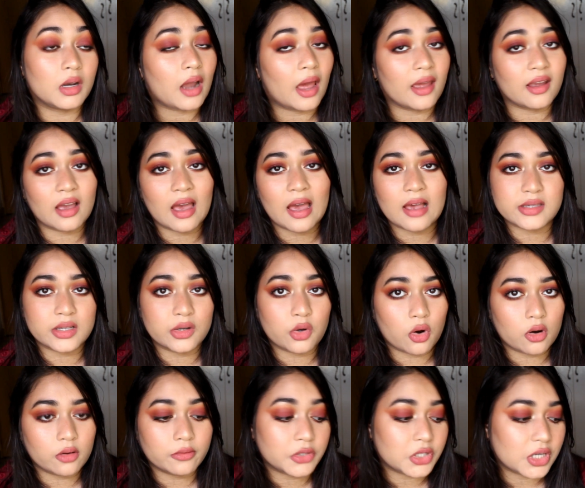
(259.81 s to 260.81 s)
Nykaa has a
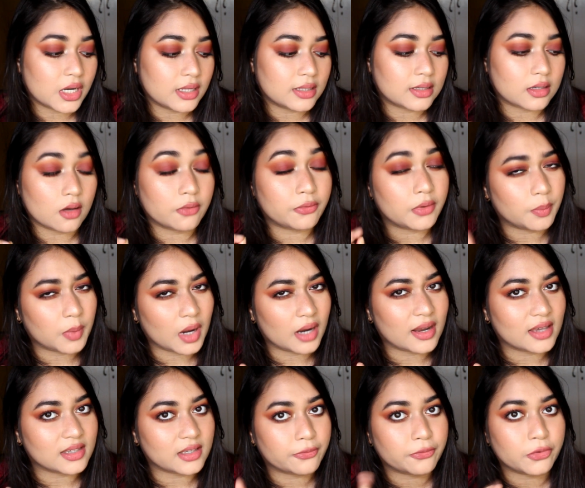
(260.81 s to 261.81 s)
lot of shades,
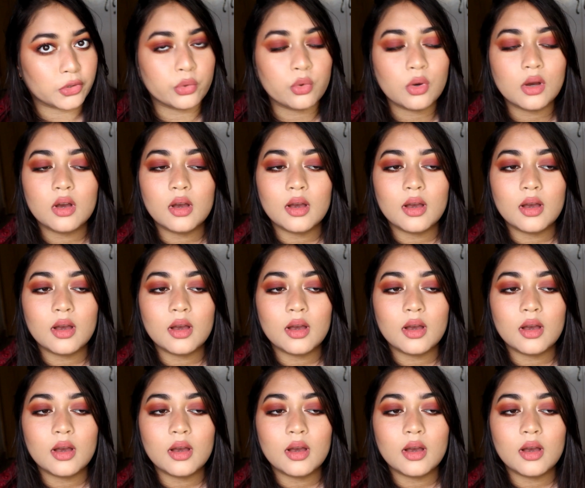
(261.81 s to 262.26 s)
Flipkart has a few.